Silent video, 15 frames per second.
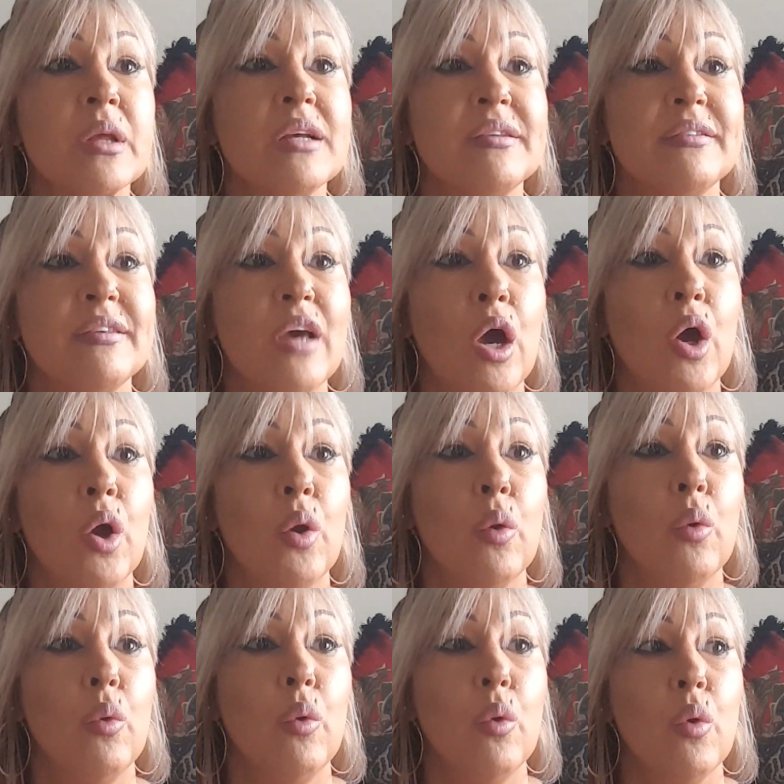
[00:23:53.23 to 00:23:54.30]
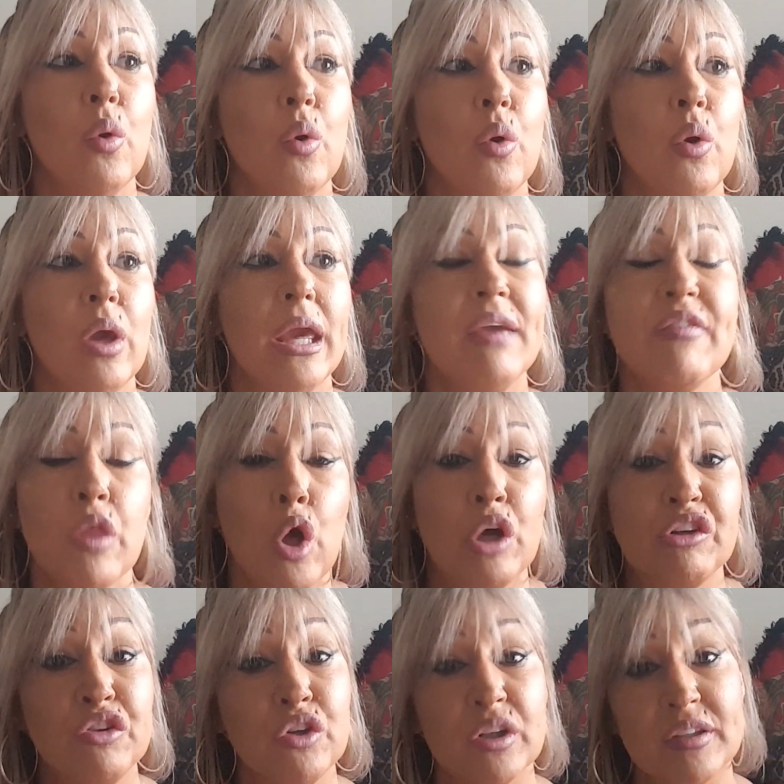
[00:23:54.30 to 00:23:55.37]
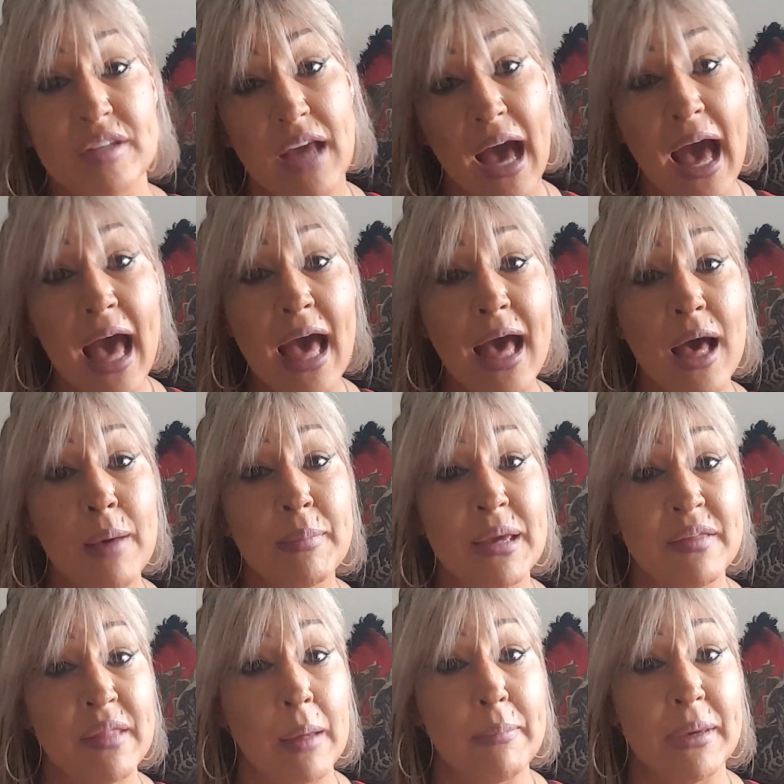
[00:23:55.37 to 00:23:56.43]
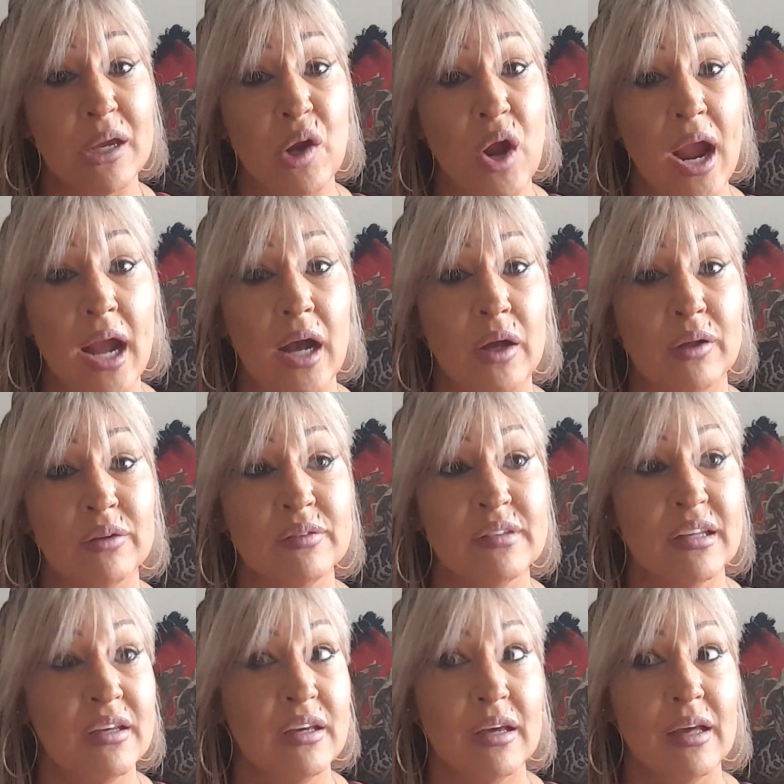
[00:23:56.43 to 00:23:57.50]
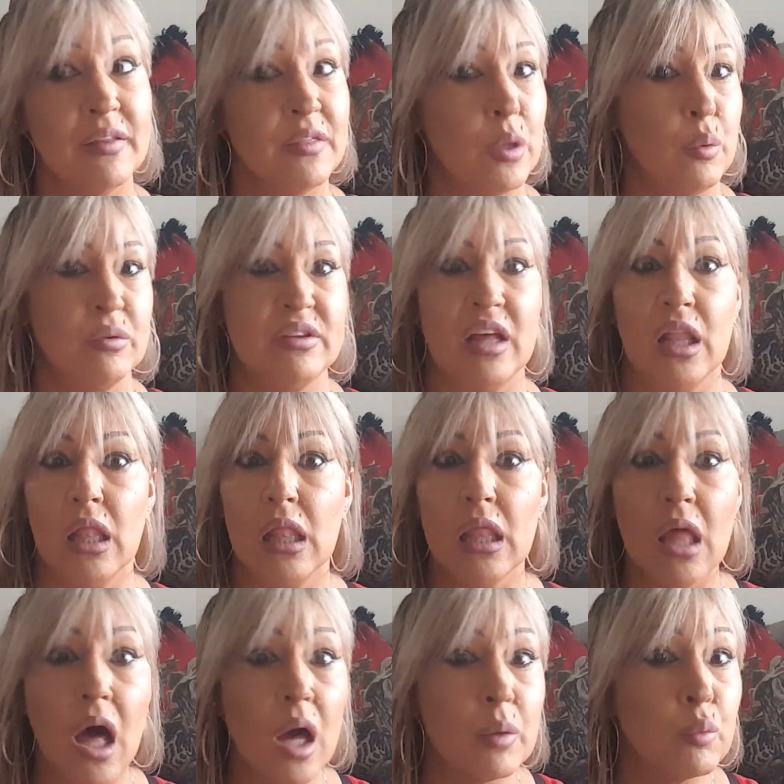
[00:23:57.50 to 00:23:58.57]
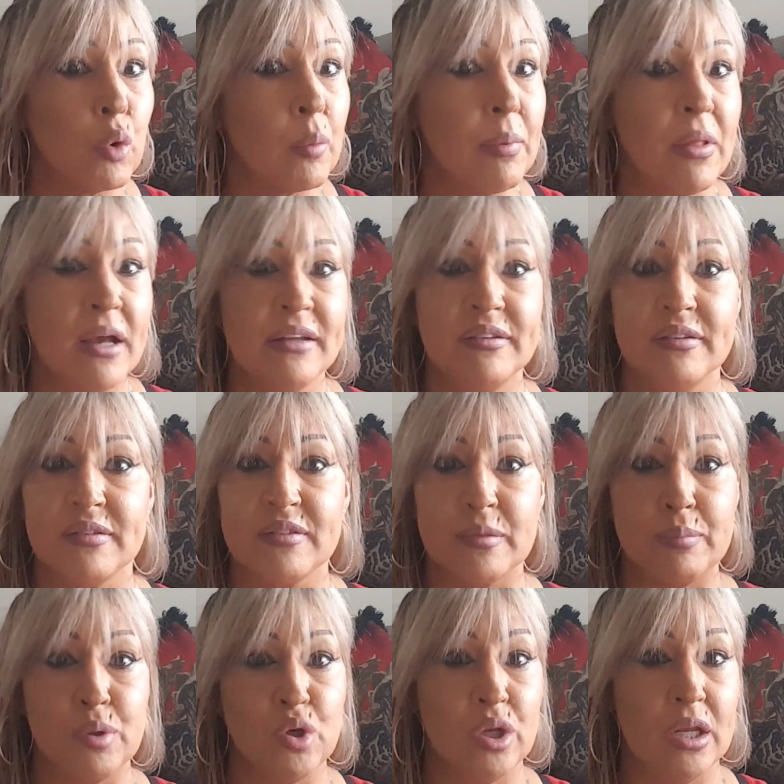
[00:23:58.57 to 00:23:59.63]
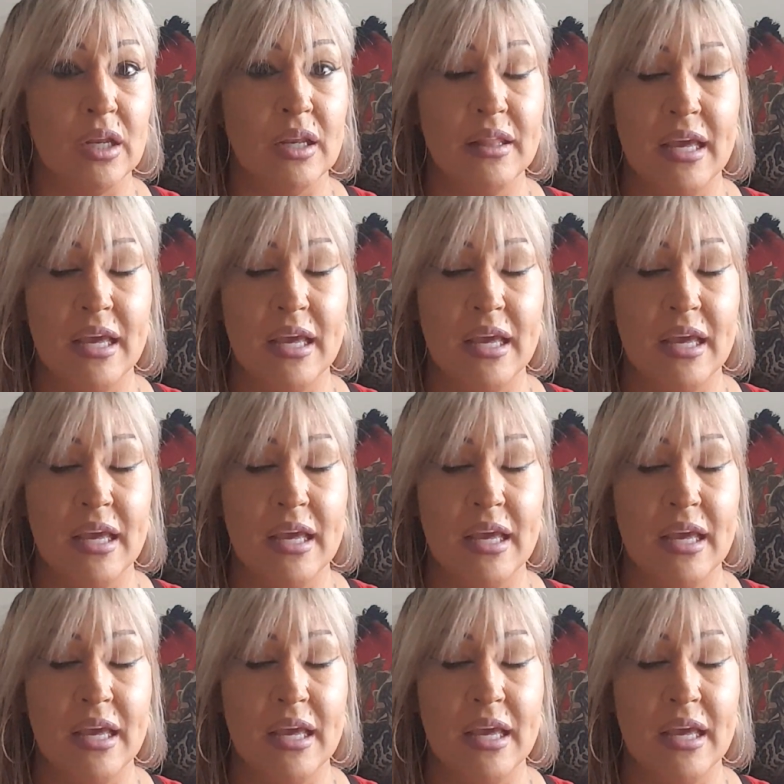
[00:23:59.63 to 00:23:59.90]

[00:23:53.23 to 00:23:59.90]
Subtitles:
So even though it took time in that bigger house, there was a lot more places to put it.